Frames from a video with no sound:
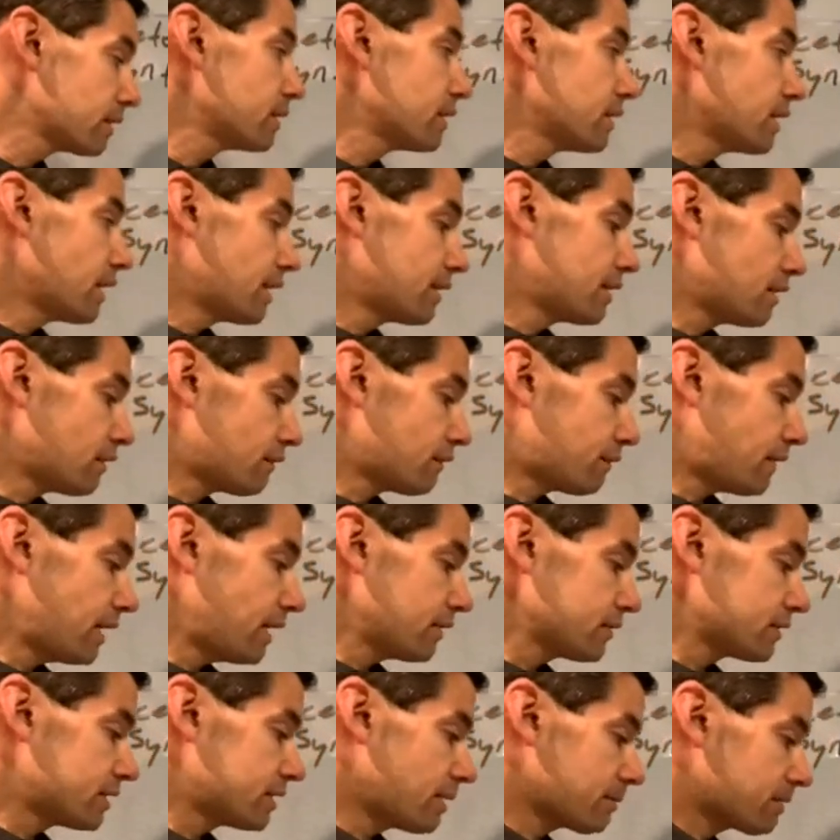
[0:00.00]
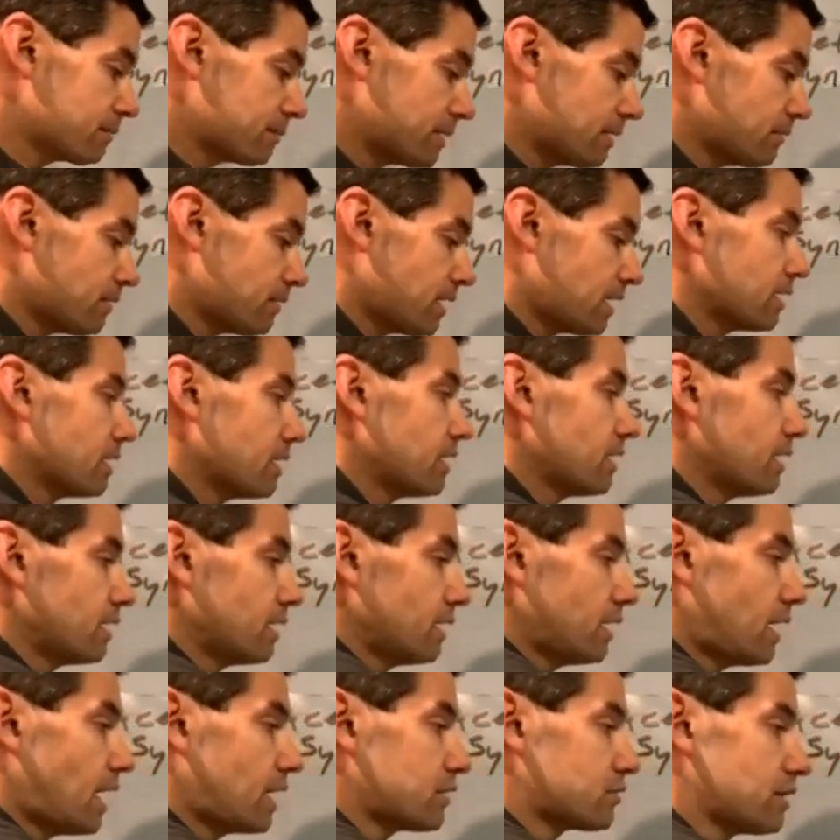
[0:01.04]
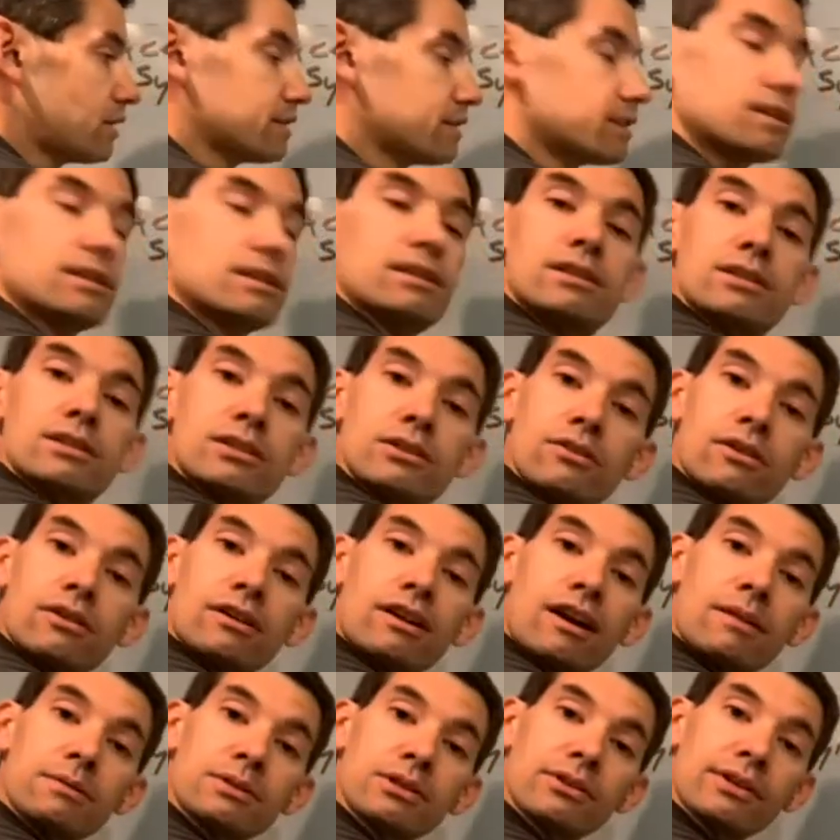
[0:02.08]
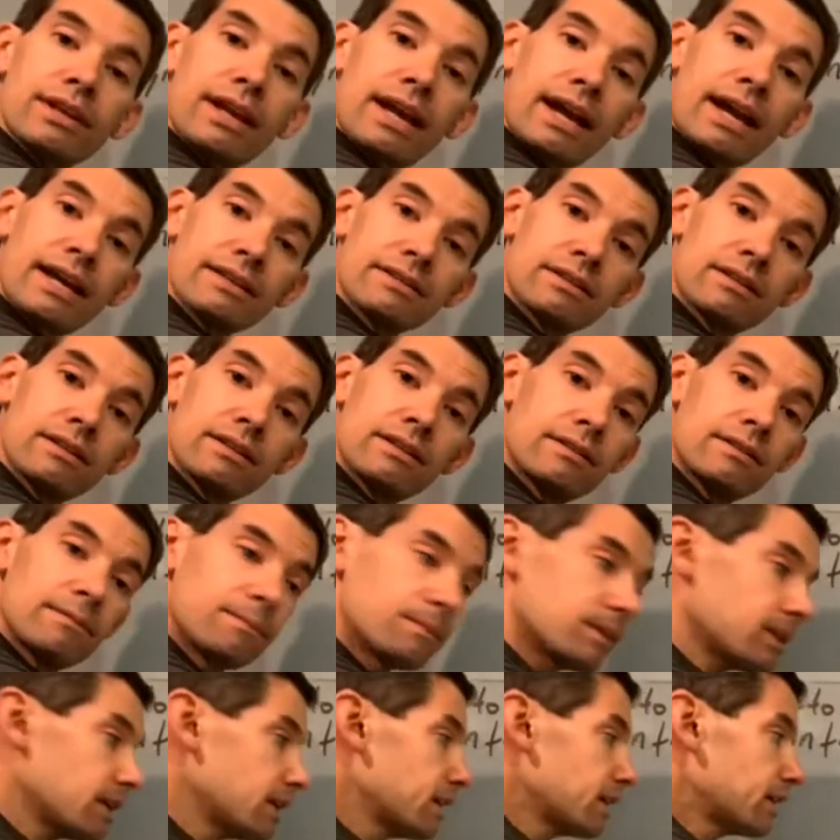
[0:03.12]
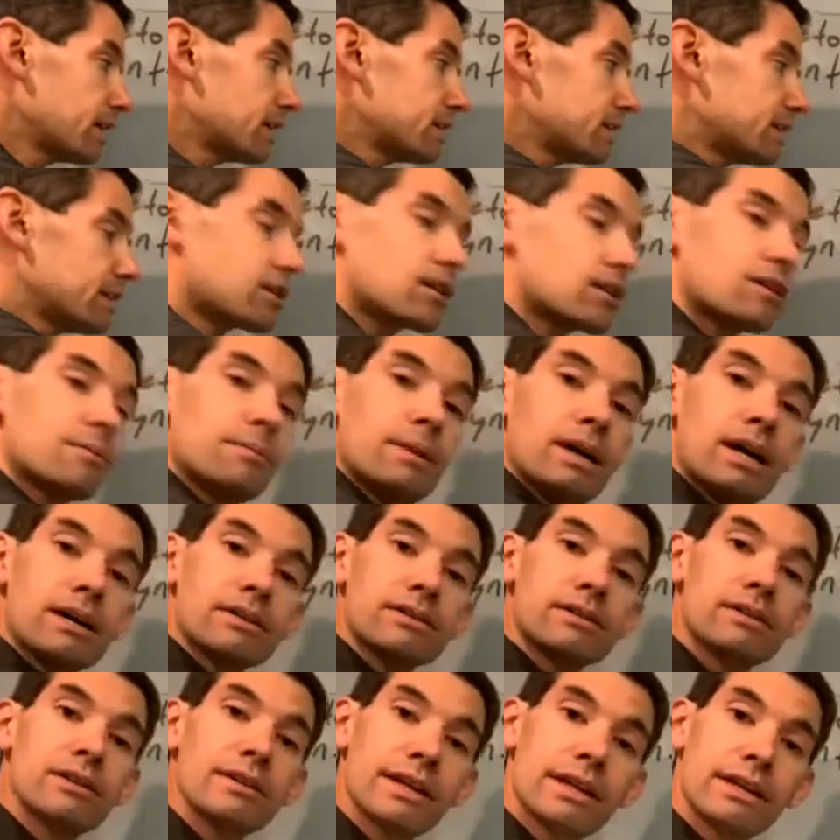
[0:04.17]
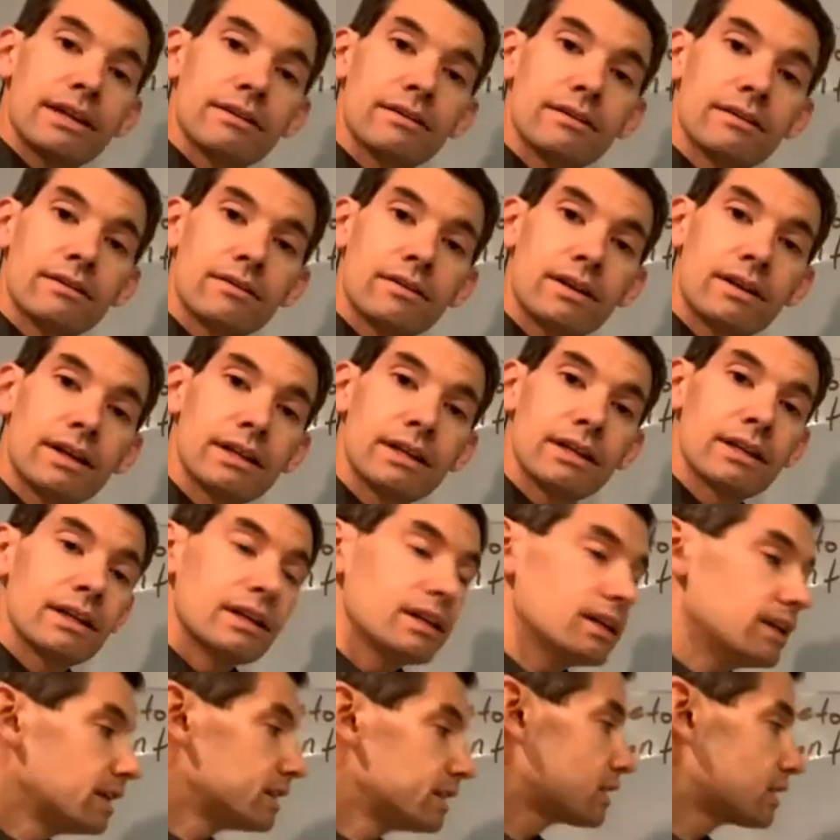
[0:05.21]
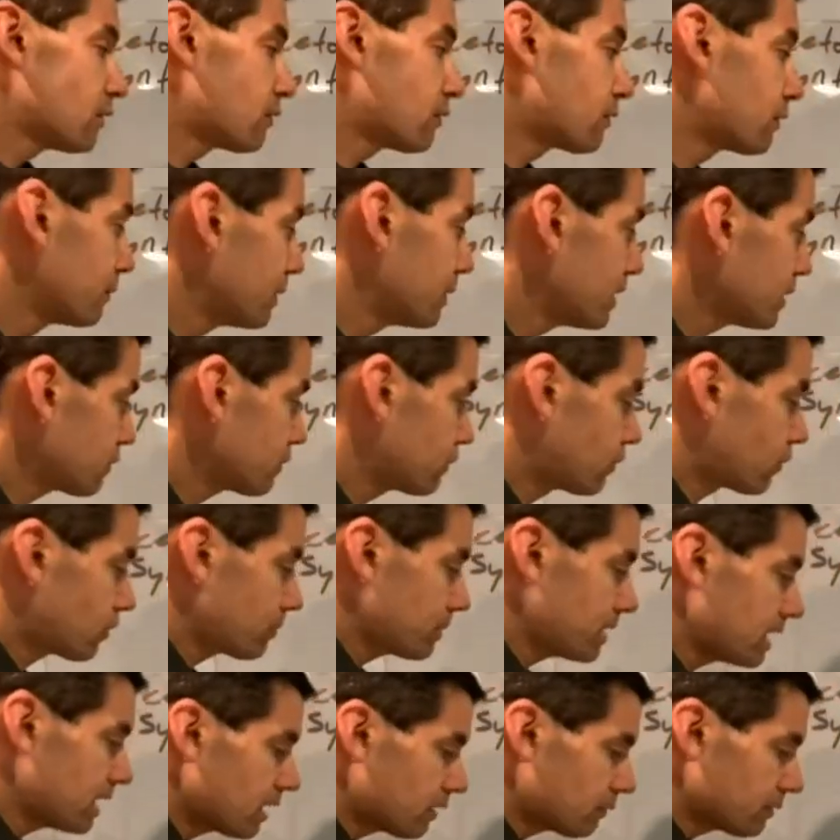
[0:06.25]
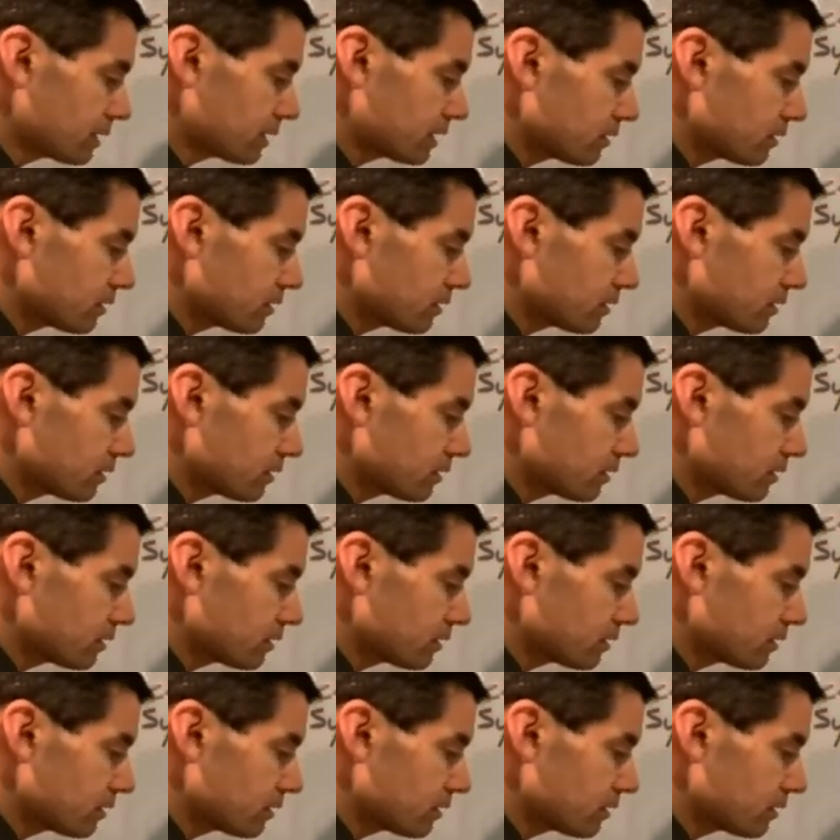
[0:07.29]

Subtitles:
And then the final step can be what? Hydrolyze this to a carboxylic acid, and then decarboxylate, right? And so from this form here, we still